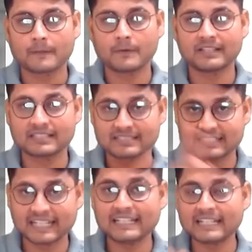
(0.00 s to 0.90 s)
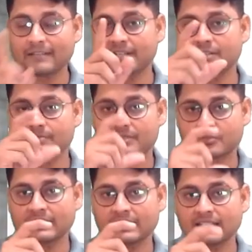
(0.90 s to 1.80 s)
okay, the second time reading
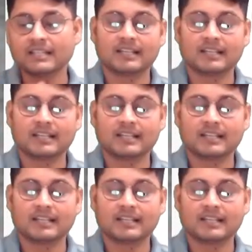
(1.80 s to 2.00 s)
must be,